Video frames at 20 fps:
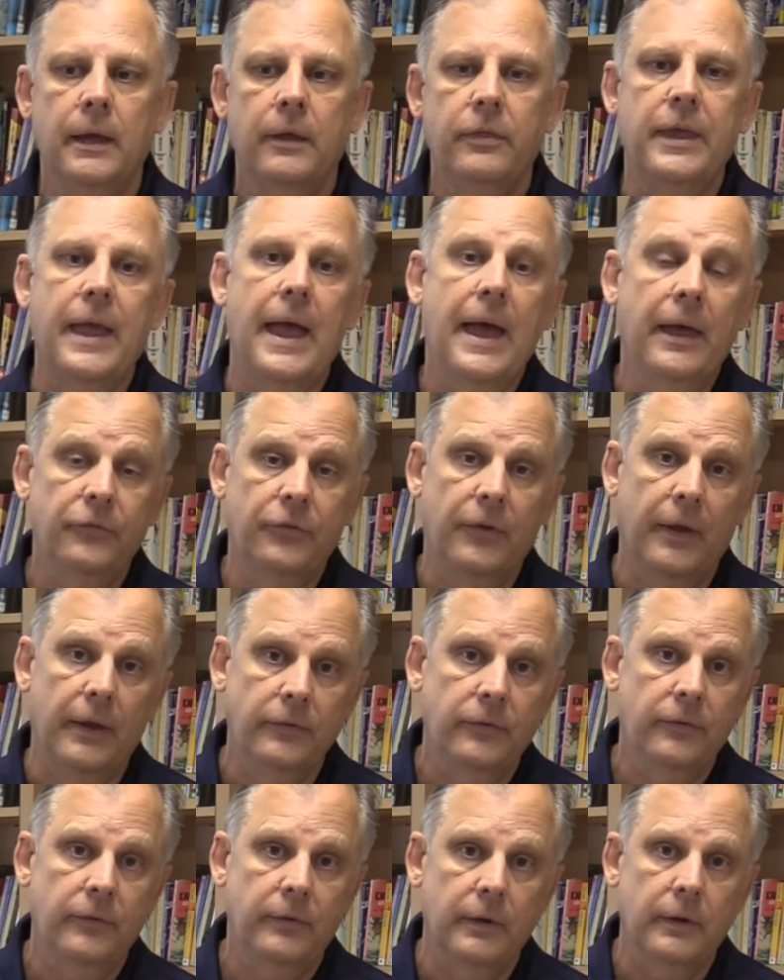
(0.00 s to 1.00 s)
the
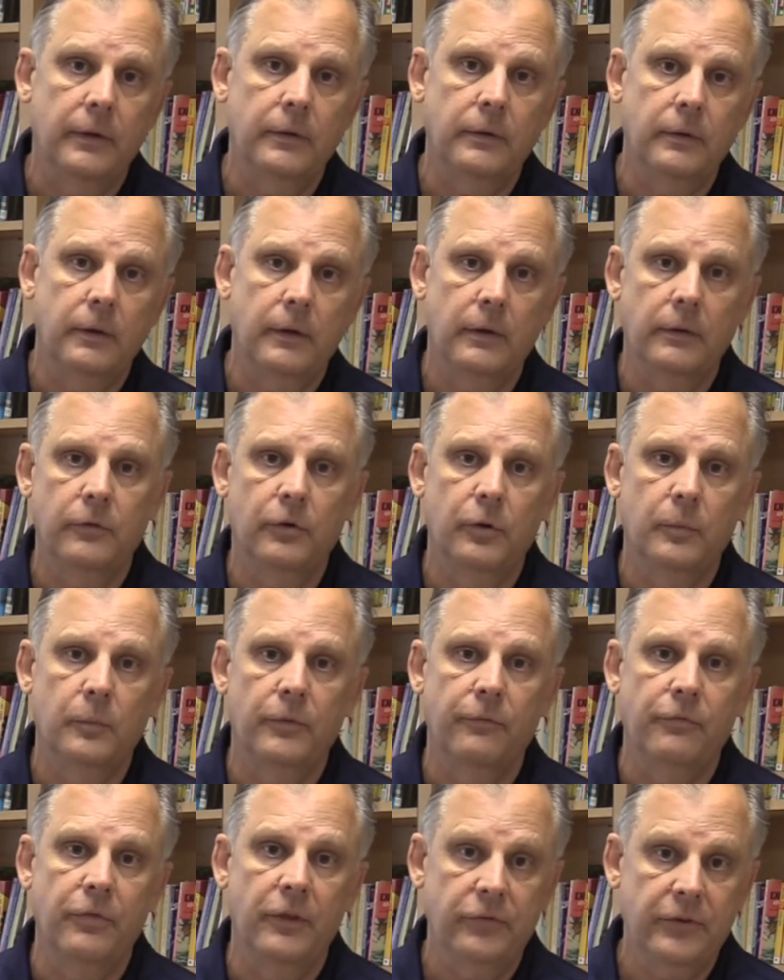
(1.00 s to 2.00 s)
assets in
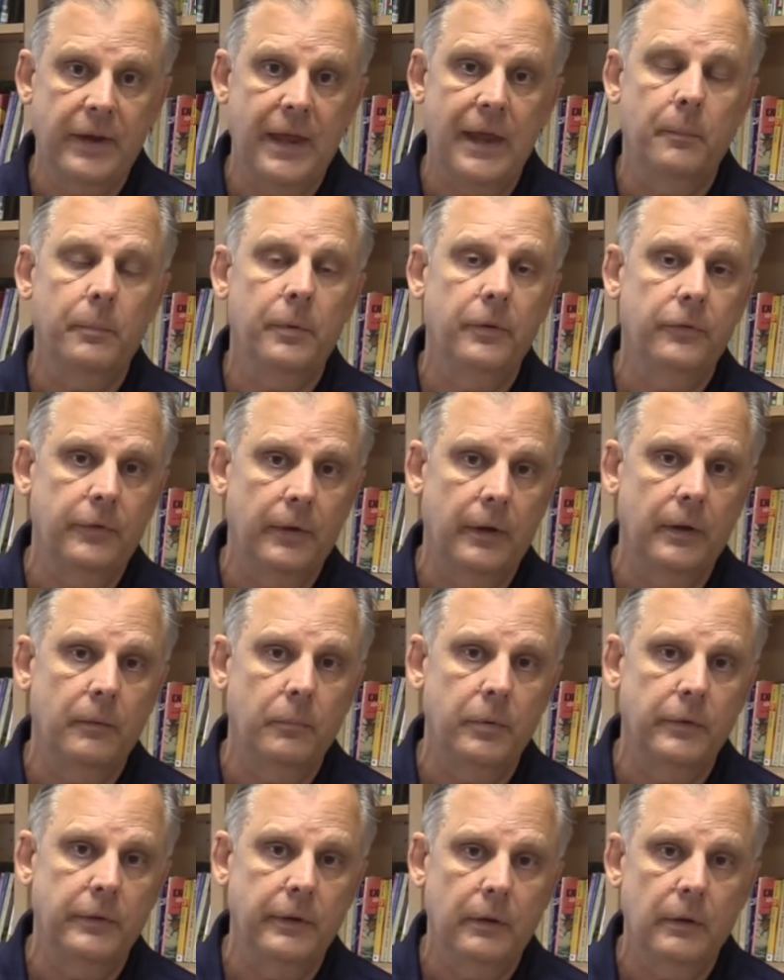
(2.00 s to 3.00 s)
terms of this campus,
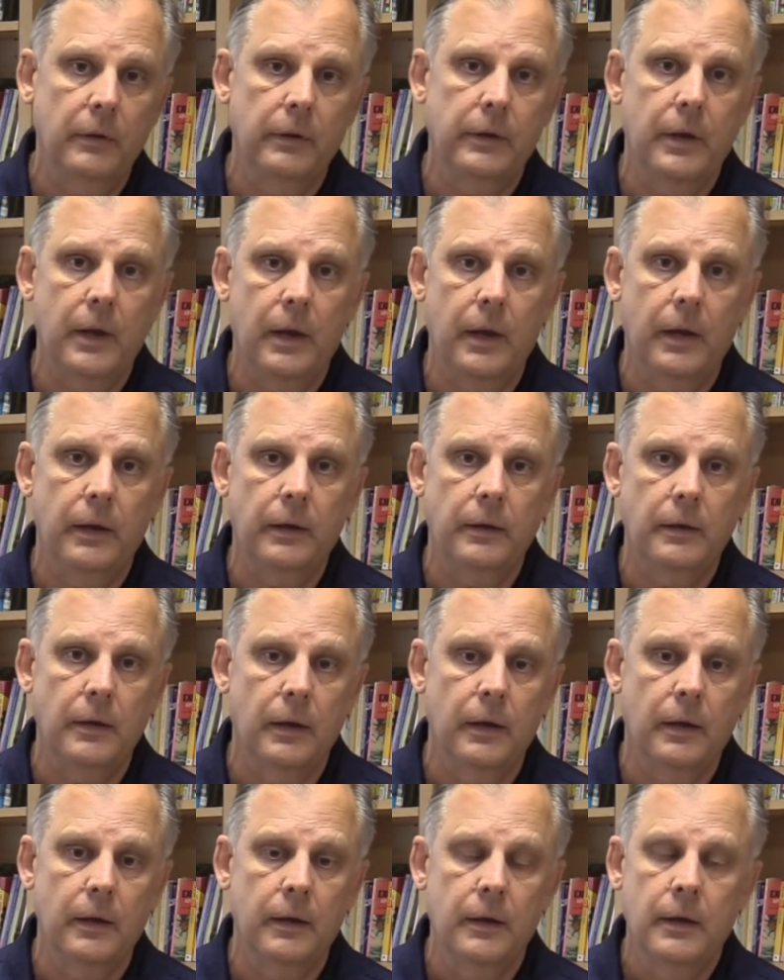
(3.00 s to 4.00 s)
and particularly
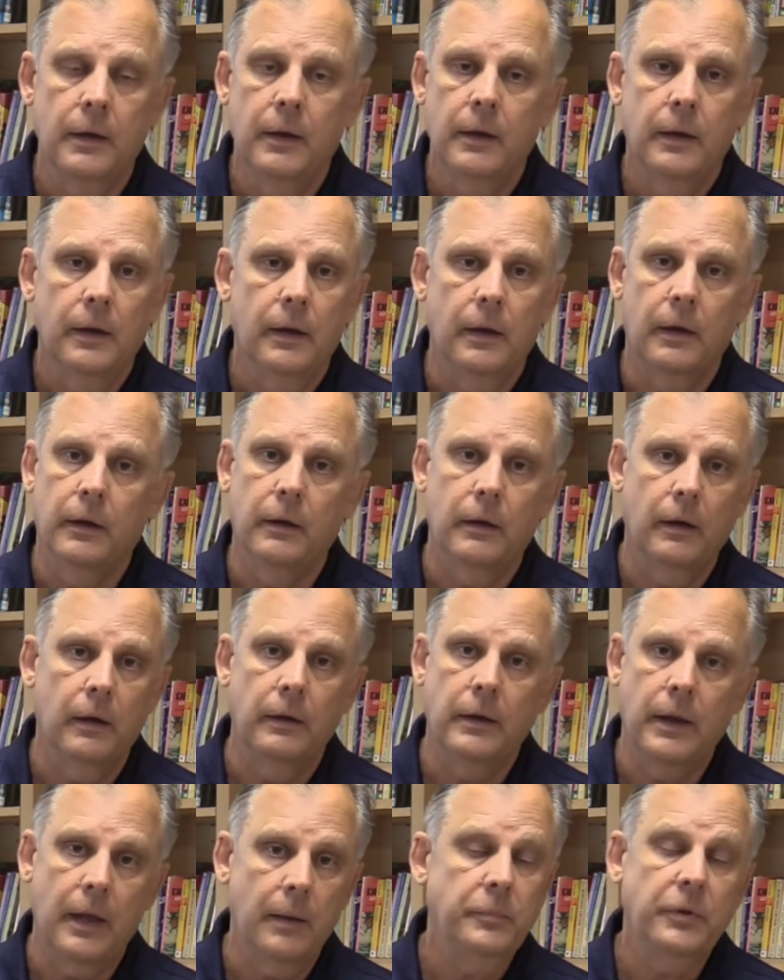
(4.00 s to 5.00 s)

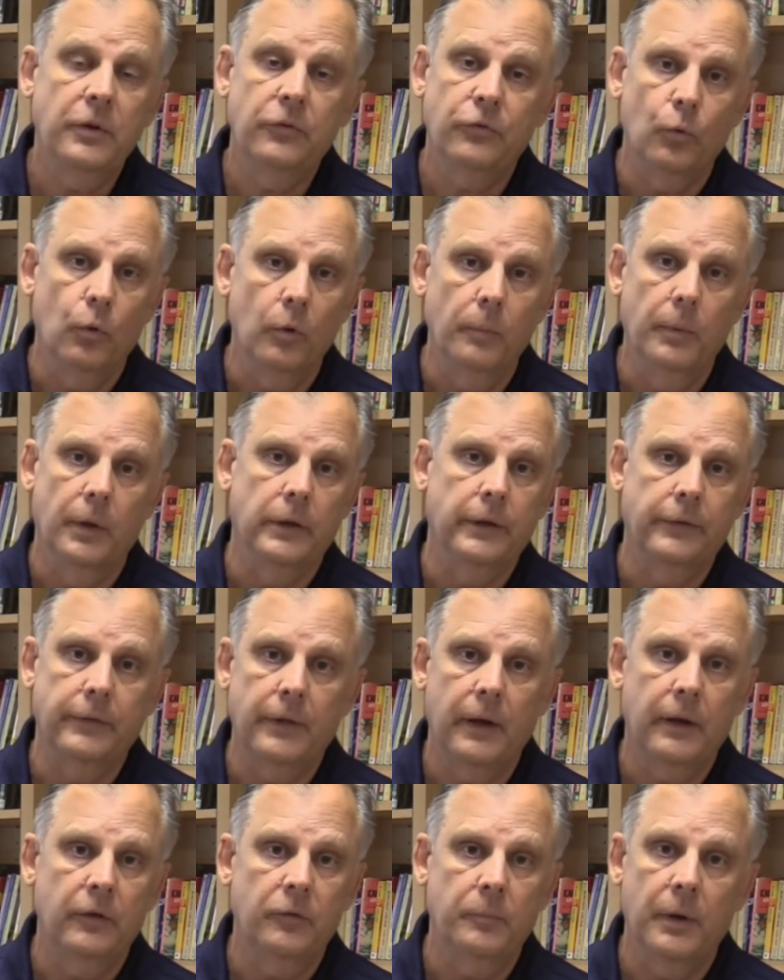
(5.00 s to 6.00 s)
an empty school building
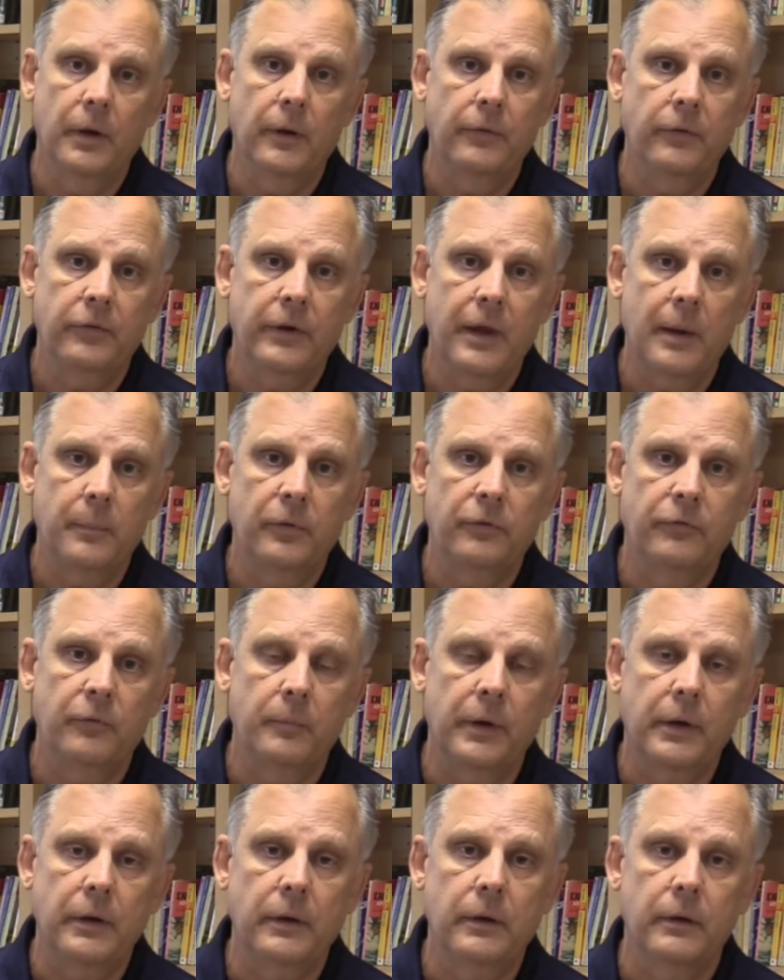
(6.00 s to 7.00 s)
that has been on this campus for
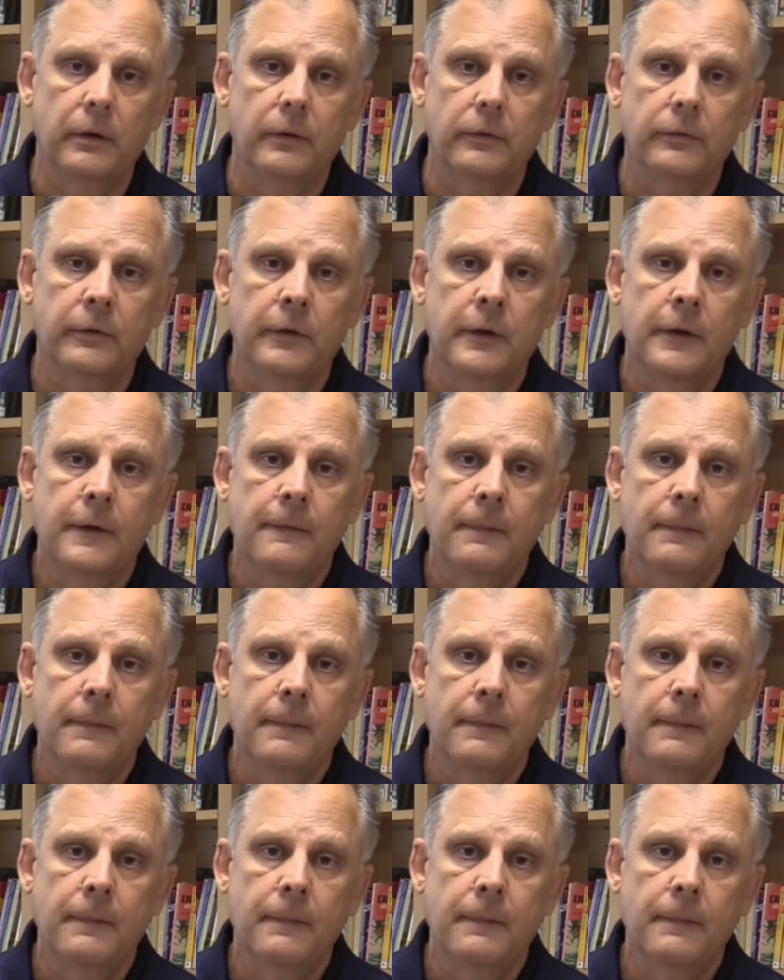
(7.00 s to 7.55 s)
many years,